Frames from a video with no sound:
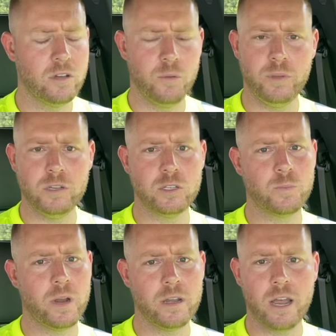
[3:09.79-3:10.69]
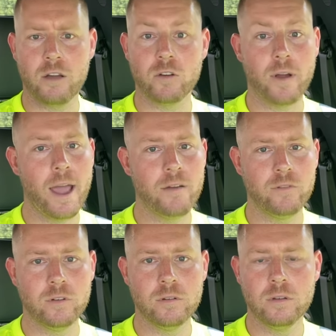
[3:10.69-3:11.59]
Could be spreading out
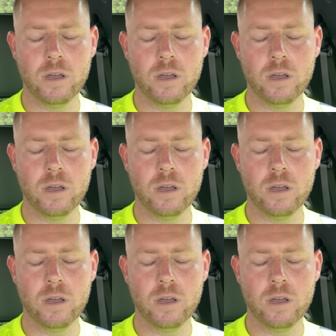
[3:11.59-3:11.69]
gravel,